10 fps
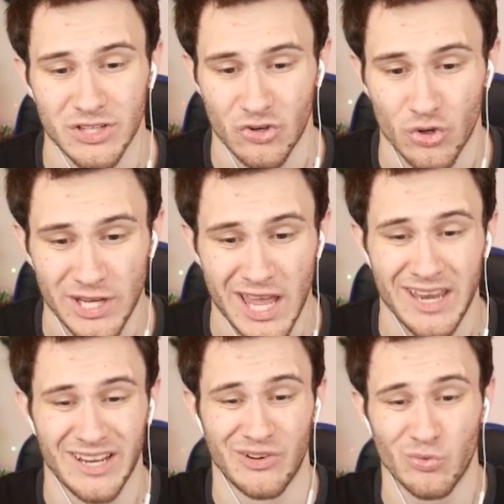to
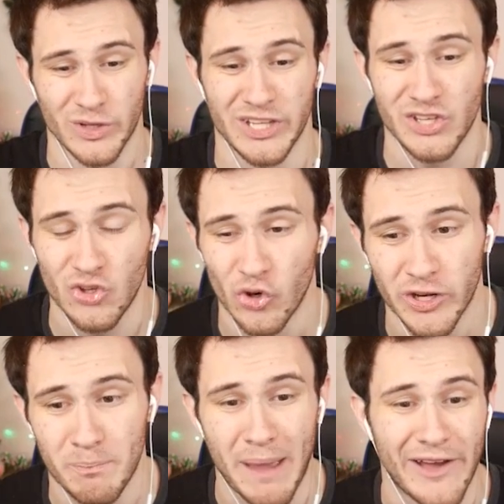create a really good,